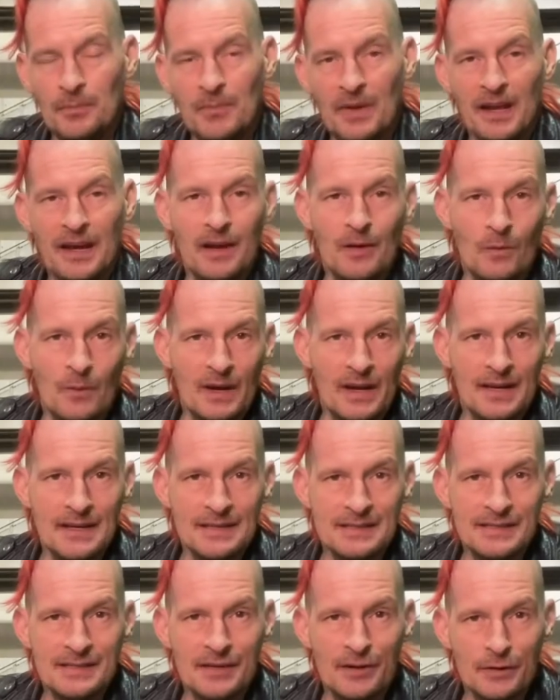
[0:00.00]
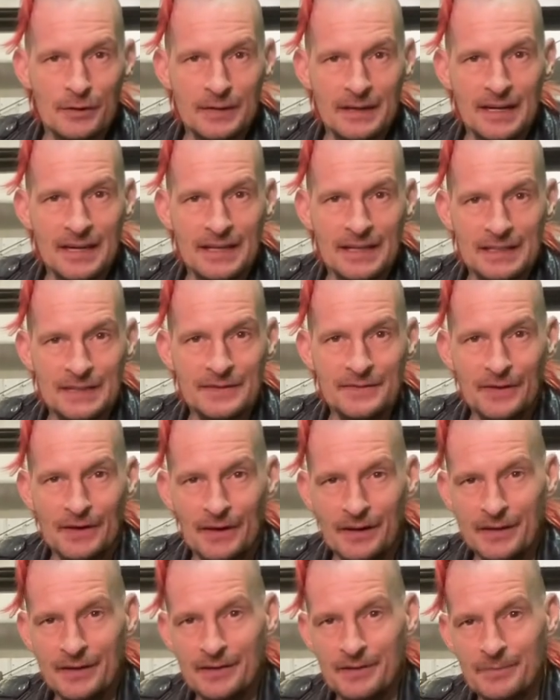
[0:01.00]
many ways, Conan's
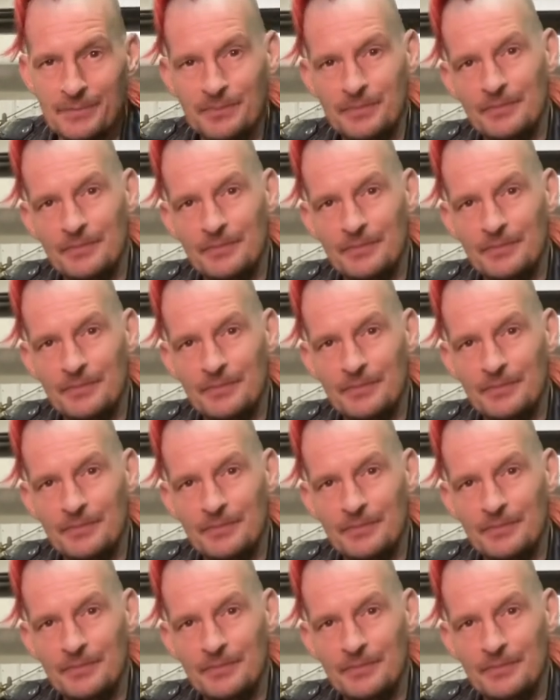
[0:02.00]
father